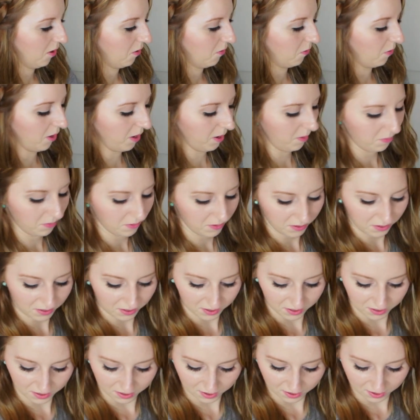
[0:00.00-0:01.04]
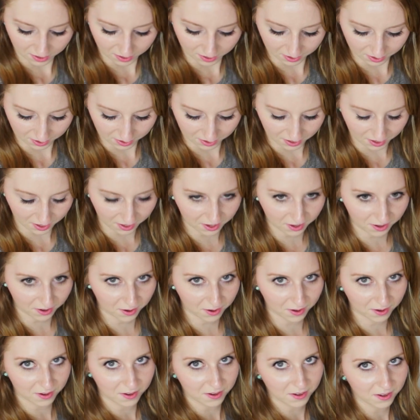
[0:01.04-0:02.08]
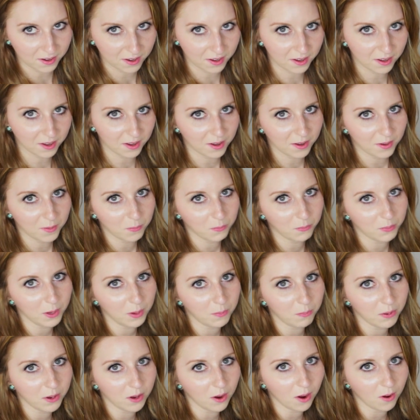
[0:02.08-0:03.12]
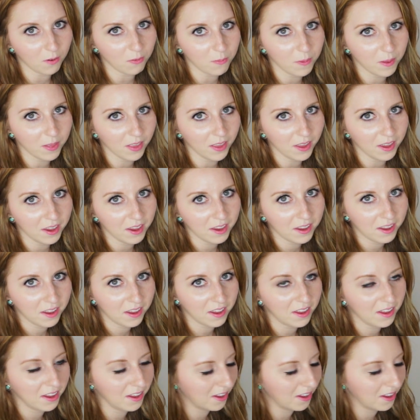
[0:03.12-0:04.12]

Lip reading: wiped any kind of pee-pee off my leg.